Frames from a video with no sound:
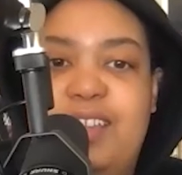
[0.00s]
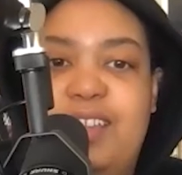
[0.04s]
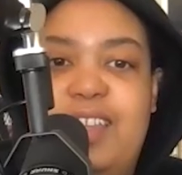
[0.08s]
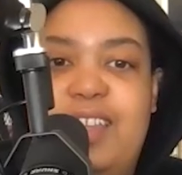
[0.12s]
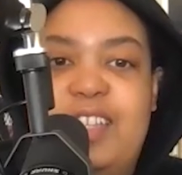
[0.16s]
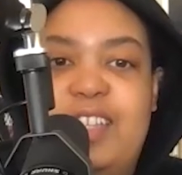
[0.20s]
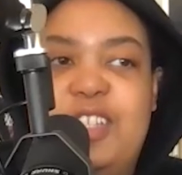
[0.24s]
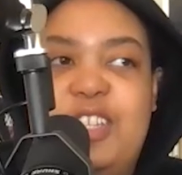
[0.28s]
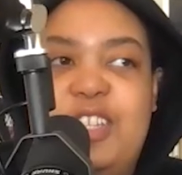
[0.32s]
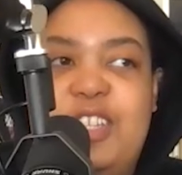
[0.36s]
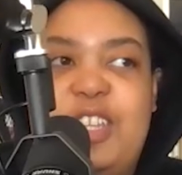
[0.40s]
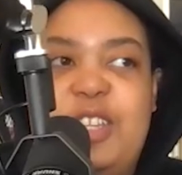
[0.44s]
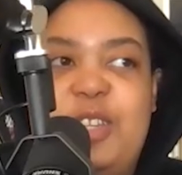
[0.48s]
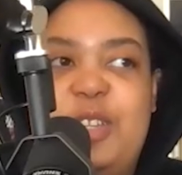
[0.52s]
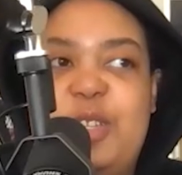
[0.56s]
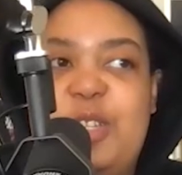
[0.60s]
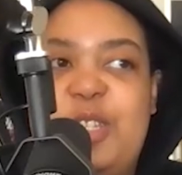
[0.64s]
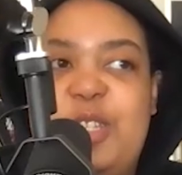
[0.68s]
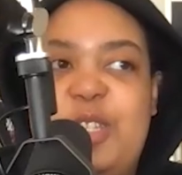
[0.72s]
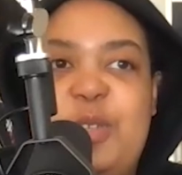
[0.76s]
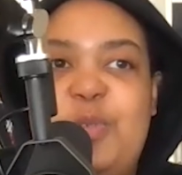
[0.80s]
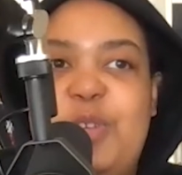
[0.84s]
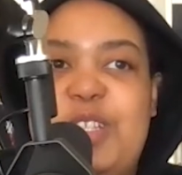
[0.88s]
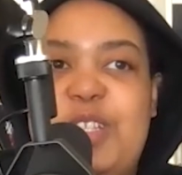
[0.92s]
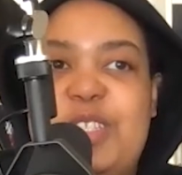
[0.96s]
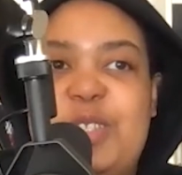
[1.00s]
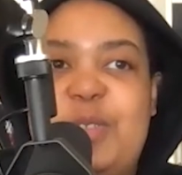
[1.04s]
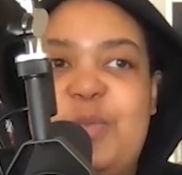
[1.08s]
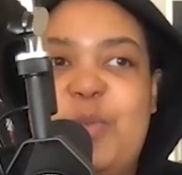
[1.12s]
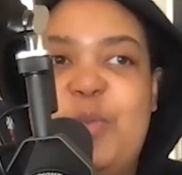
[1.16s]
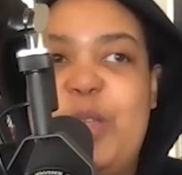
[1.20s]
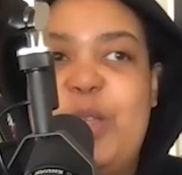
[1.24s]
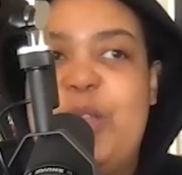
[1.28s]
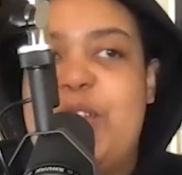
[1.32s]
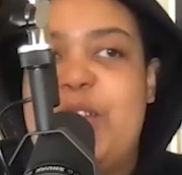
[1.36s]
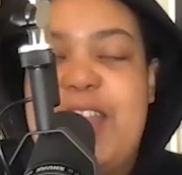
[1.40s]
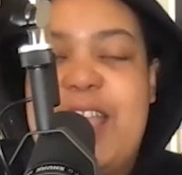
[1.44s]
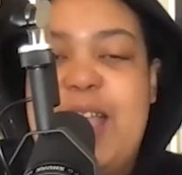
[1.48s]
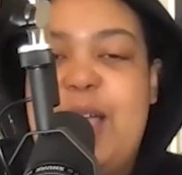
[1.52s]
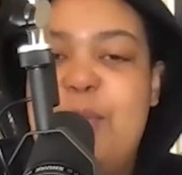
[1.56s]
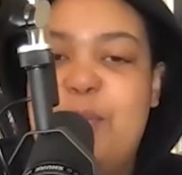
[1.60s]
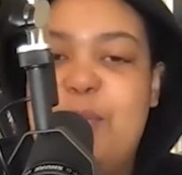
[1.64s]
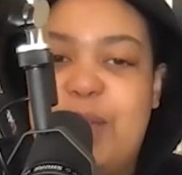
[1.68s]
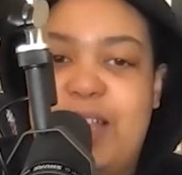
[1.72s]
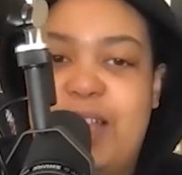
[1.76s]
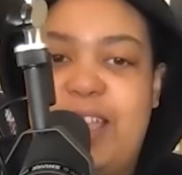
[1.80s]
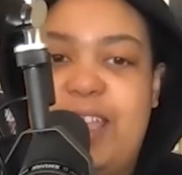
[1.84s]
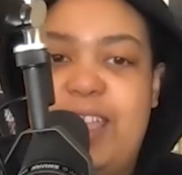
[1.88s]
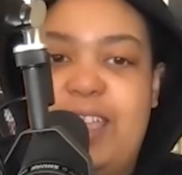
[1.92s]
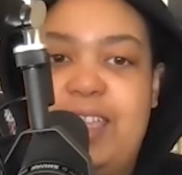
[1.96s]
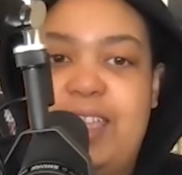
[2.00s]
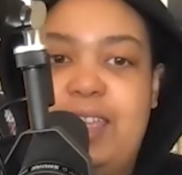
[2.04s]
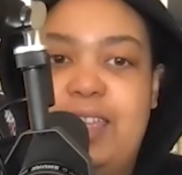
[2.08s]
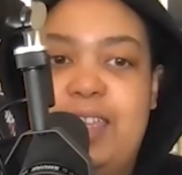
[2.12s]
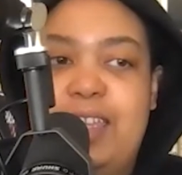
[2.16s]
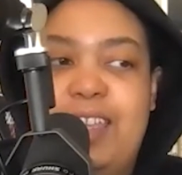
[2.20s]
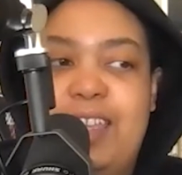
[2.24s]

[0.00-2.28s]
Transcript: and she wasn't weirded out by it,